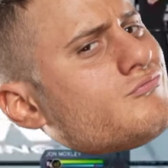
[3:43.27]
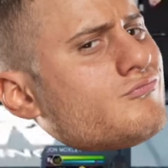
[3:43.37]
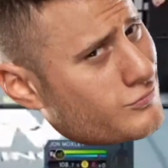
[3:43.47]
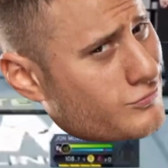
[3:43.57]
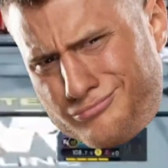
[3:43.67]

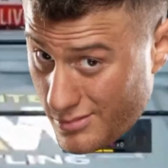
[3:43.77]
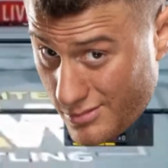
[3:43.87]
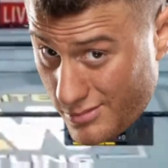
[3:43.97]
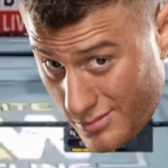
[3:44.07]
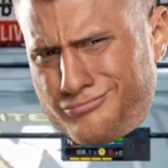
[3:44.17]
his ass.
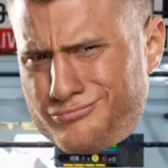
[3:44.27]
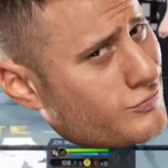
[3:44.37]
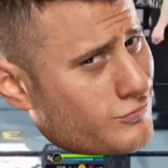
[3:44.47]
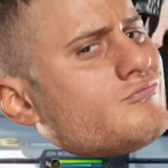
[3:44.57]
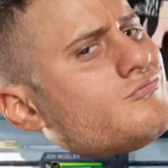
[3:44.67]

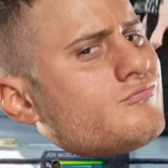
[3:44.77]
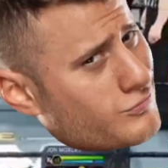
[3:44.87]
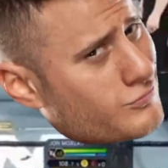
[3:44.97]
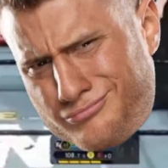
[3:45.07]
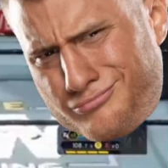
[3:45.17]

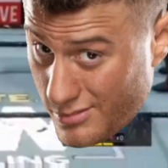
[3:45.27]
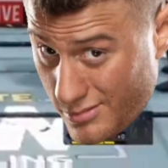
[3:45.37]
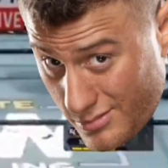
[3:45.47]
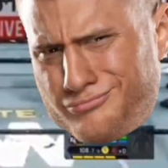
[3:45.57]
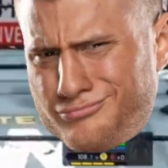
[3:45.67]
Have him
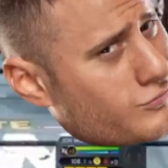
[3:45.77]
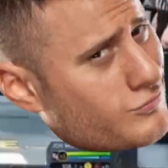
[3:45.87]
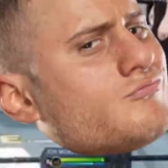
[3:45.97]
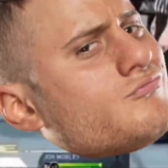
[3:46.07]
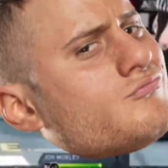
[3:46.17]
show up
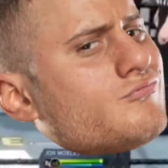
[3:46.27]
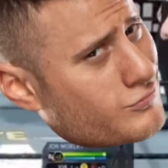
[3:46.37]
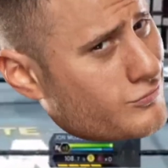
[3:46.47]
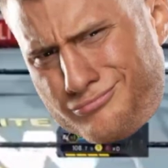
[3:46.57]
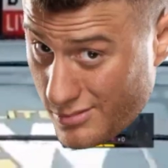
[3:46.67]
to
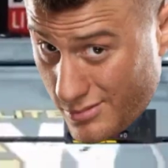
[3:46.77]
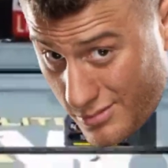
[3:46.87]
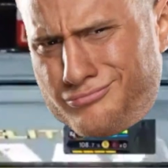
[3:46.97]
Ring of Honor.